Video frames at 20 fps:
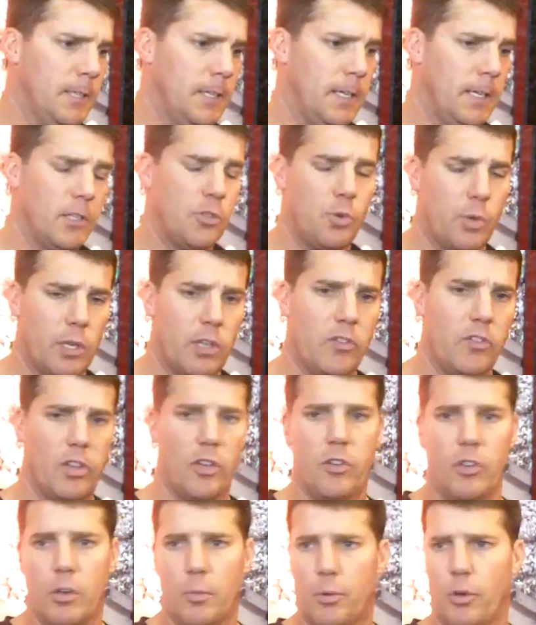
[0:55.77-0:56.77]
As we
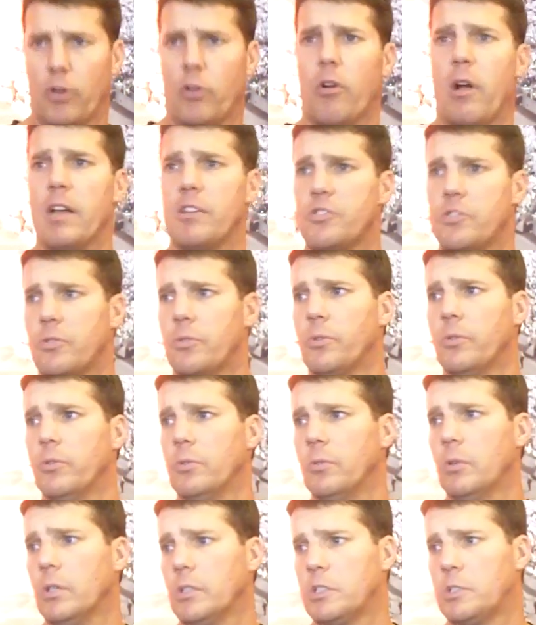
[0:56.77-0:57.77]
continue to progress
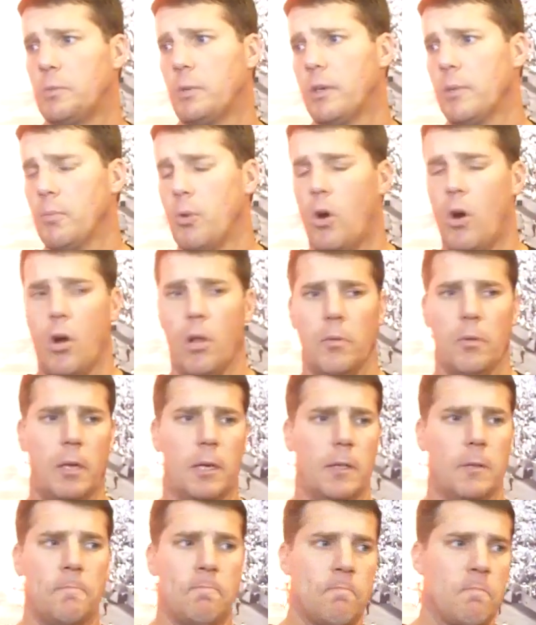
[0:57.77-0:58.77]
through spring
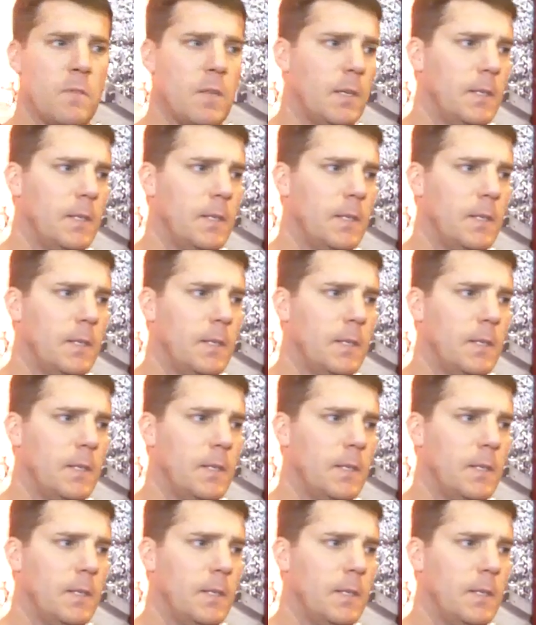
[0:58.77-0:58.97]
ball,